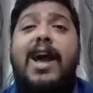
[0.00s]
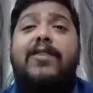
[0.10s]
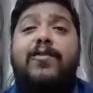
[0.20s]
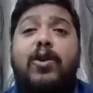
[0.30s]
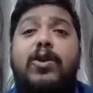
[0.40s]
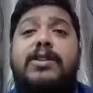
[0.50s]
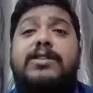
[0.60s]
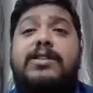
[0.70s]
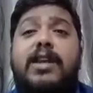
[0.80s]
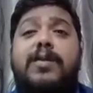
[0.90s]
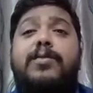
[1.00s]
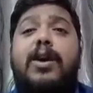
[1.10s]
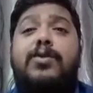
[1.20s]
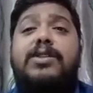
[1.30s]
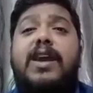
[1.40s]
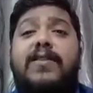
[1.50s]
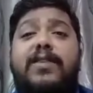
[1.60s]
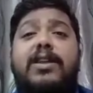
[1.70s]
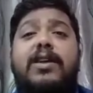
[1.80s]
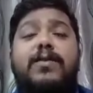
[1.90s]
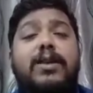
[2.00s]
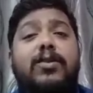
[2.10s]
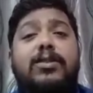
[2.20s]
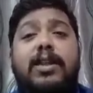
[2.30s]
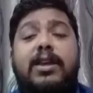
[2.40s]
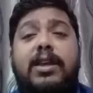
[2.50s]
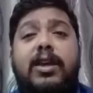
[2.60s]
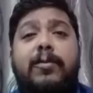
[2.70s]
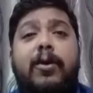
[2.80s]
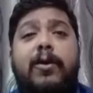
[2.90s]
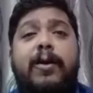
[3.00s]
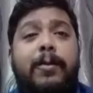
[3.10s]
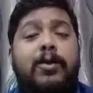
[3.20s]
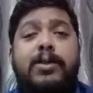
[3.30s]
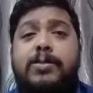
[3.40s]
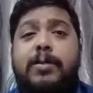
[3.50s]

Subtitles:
and following the same routes every day without thinking about them.